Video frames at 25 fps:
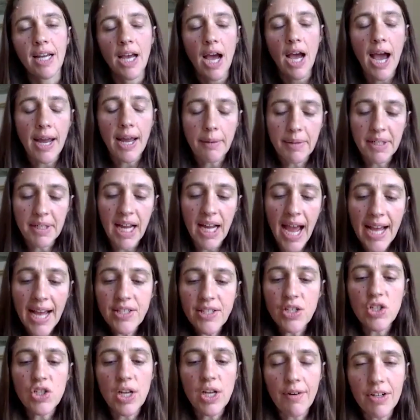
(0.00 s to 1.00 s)
And I mean, as a
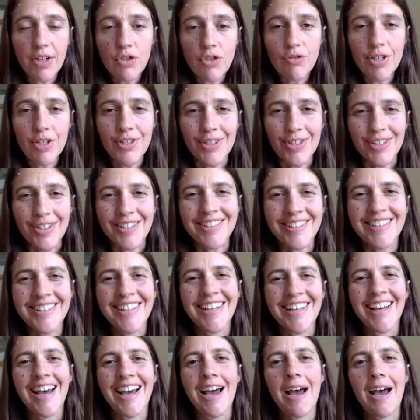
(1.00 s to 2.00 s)
geriatrician,
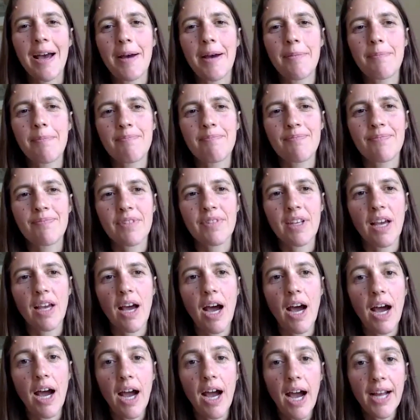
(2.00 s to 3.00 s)

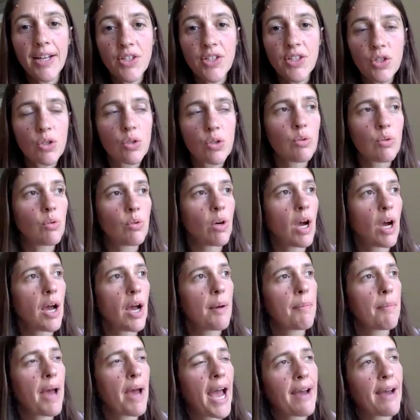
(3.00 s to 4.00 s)
I do
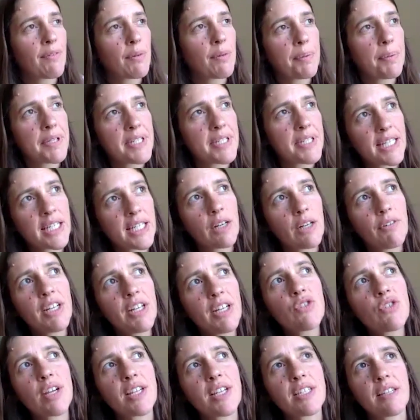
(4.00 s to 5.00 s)
have a particular
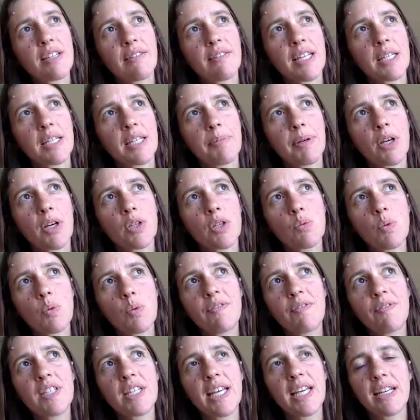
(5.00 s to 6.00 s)
interest in this, because we've
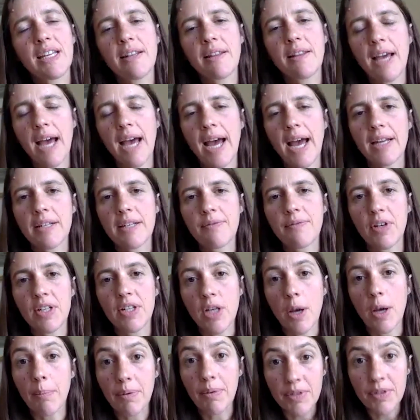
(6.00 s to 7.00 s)
seen that, for
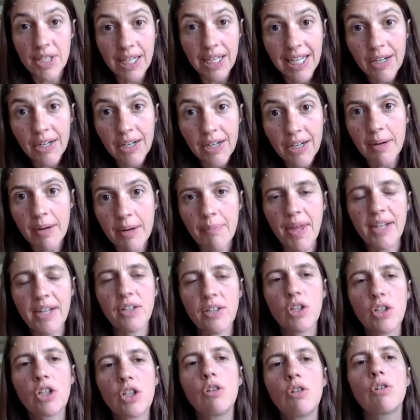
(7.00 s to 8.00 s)
example, delirium, that
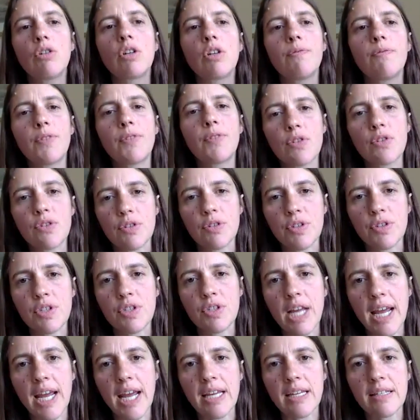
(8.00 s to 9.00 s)
acute confusional
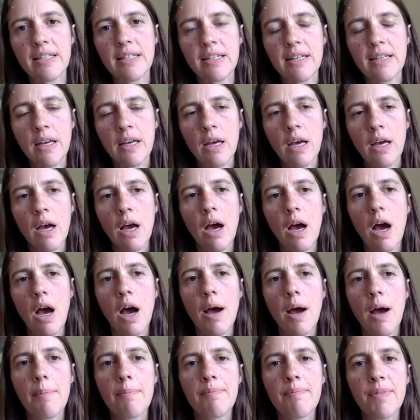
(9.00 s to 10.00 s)
state,
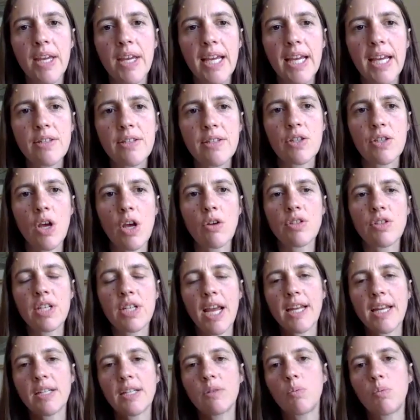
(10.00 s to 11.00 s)
is
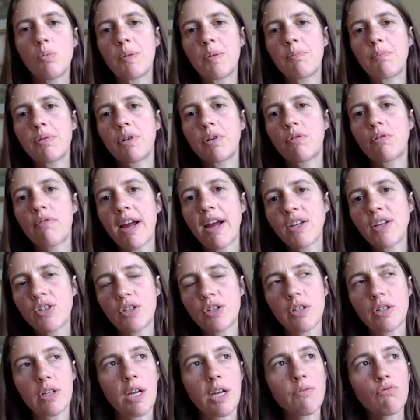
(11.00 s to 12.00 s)
associated with
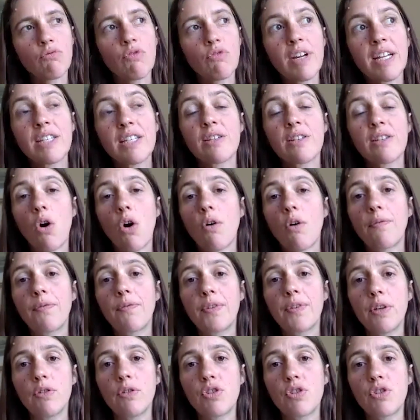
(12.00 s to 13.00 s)
progression and risk of
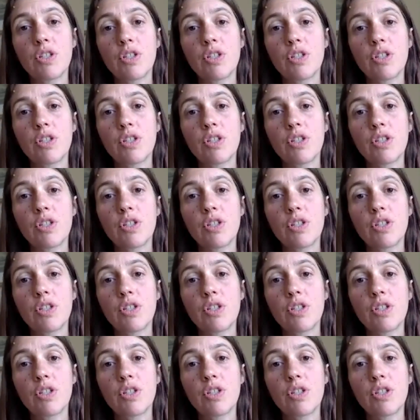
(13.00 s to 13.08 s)
future